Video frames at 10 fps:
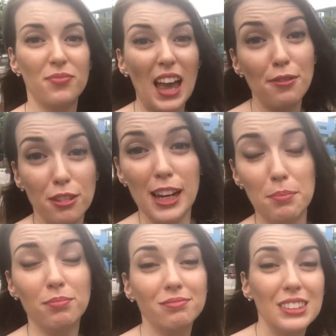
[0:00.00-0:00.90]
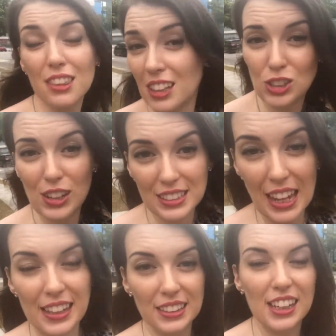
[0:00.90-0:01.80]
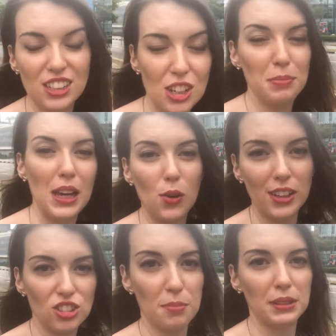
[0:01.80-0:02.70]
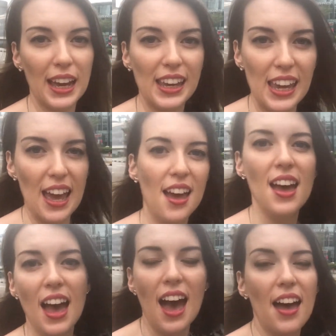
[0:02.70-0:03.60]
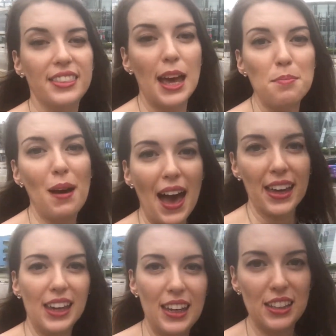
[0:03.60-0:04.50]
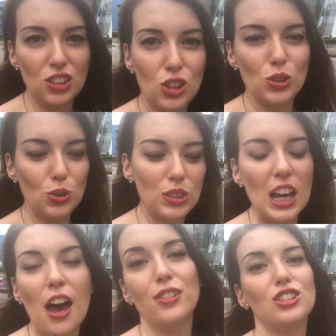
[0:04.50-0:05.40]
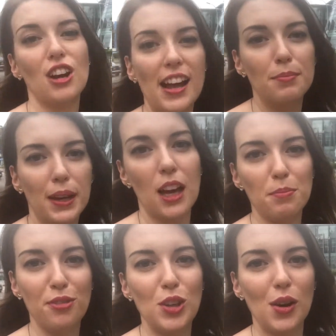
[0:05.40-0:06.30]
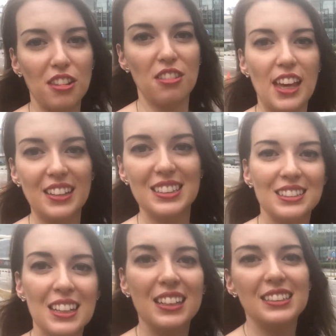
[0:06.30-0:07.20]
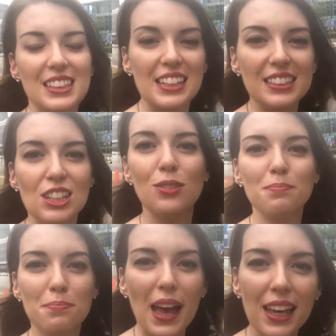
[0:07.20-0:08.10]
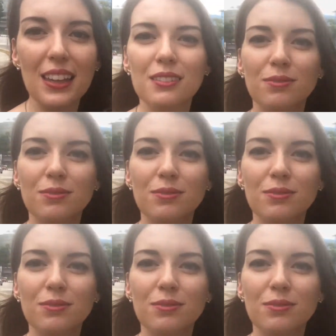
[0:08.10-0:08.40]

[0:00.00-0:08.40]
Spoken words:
a frame. Nothing too exciting, it should be a quick trip in IKEA, and then back into town to try and pick up a few other things. See you soon, bye!